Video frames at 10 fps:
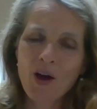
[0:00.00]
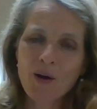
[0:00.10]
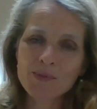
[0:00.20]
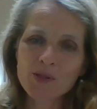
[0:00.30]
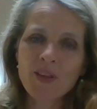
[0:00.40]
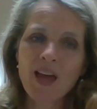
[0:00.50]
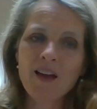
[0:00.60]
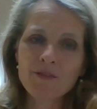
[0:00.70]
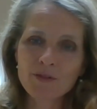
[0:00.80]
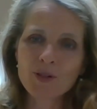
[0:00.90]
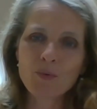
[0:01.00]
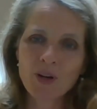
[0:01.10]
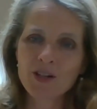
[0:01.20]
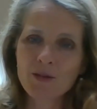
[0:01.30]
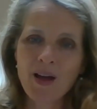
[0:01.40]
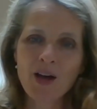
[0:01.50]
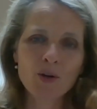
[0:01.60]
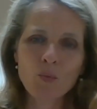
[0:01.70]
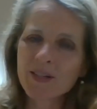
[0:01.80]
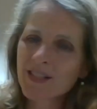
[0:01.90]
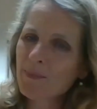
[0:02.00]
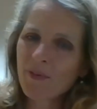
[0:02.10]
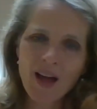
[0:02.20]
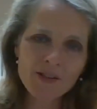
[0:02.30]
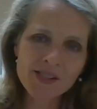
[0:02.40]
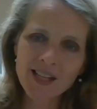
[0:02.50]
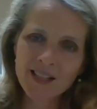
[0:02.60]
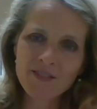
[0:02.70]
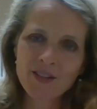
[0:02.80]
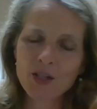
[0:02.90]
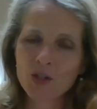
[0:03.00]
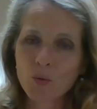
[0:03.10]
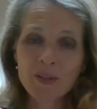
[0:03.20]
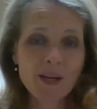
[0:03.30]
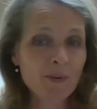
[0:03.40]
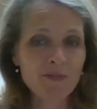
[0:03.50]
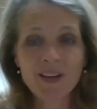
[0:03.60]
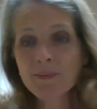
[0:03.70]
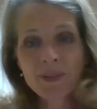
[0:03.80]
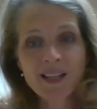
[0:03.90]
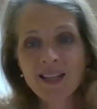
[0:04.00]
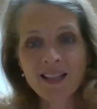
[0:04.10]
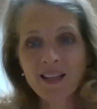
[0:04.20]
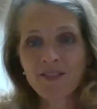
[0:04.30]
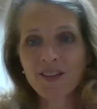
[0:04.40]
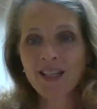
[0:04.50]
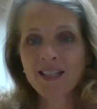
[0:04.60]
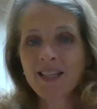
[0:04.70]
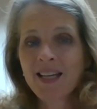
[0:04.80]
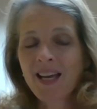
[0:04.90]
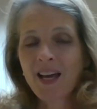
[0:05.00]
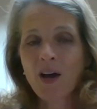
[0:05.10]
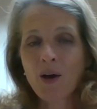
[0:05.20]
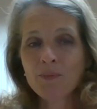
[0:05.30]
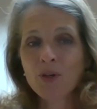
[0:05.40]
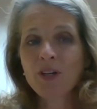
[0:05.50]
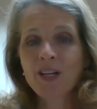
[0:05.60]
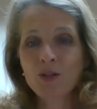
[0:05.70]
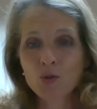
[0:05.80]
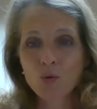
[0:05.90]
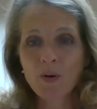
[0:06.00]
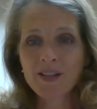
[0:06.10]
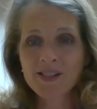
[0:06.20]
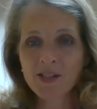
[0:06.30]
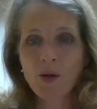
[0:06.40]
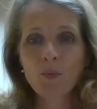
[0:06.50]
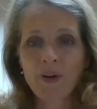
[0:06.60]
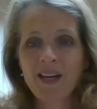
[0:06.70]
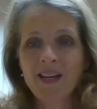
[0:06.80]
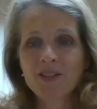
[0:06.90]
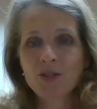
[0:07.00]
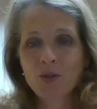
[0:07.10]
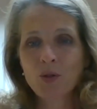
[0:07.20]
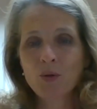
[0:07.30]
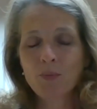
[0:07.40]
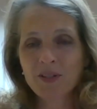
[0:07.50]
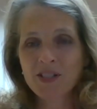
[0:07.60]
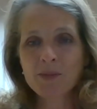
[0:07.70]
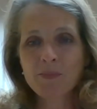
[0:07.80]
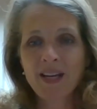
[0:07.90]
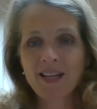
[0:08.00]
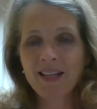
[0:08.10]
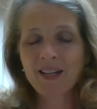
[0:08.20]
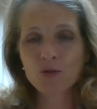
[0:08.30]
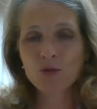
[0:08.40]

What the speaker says: So that everyone, no matter what type of house they live in or what type of family they live in, could enjoy some way to participate in